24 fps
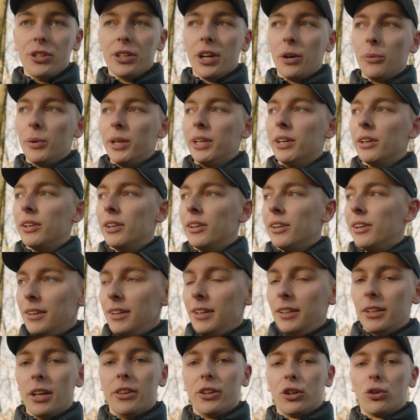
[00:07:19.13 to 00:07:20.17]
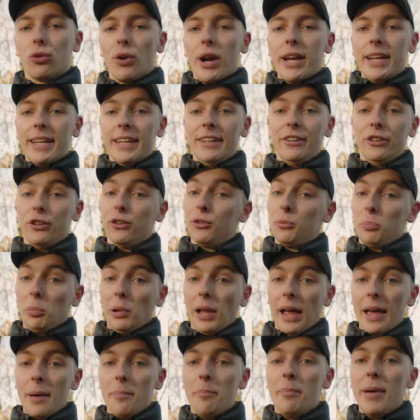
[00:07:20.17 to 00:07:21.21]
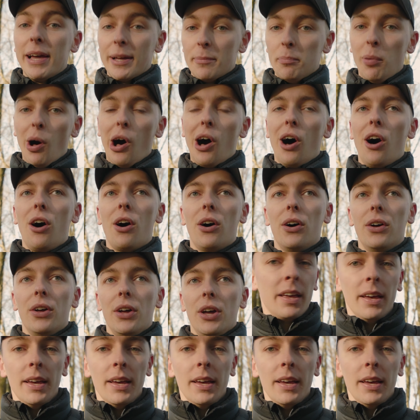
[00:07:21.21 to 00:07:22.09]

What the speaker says: The grading does play a big part.